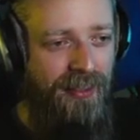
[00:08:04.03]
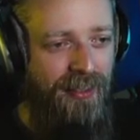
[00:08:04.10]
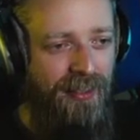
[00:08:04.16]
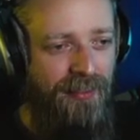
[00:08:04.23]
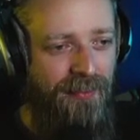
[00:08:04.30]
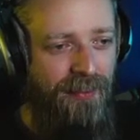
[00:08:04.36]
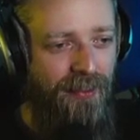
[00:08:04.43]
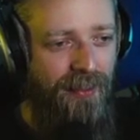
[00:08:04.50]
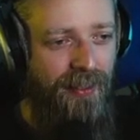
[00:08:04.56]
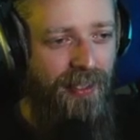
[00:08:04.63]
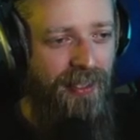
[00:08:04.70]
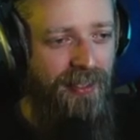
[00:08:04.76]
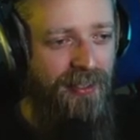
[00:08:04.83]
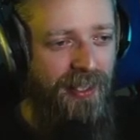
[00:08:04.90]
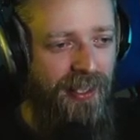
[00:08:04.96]
It's very
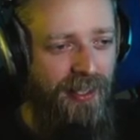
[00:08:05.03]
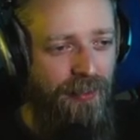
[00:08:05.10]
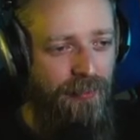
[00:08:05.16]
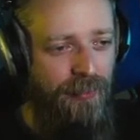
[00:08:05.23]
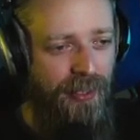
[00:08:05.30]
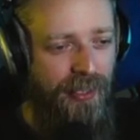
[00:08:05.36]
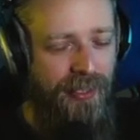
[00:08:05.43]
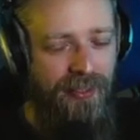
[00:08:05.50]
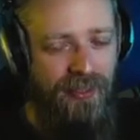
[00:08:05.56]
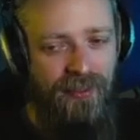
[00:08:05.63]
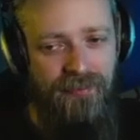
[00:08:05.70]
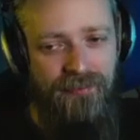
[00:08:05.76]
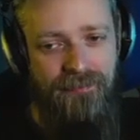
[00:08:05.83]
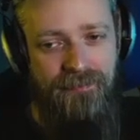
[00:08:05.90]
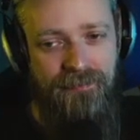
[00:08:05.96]
easy to get
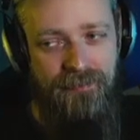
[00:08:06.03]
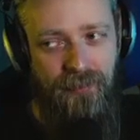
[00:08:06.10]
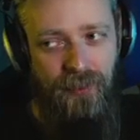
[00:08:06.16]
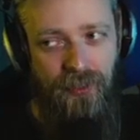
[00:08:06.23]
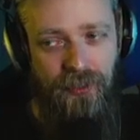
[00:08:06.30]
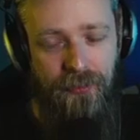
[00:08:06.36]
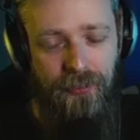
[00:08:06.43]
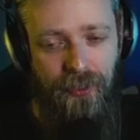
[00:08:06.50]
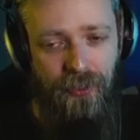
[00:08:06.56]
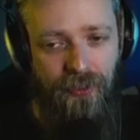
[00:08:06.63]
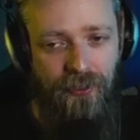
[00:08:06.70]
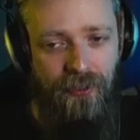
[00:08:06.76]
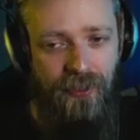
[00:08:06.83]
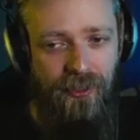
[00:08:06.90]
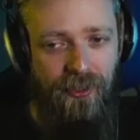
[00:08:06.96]
complacent on the
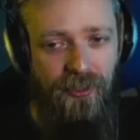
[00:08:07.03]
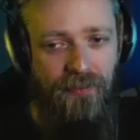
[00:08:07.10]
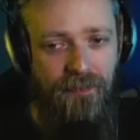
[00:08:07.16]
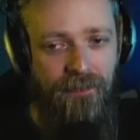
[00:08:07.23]
block crushing.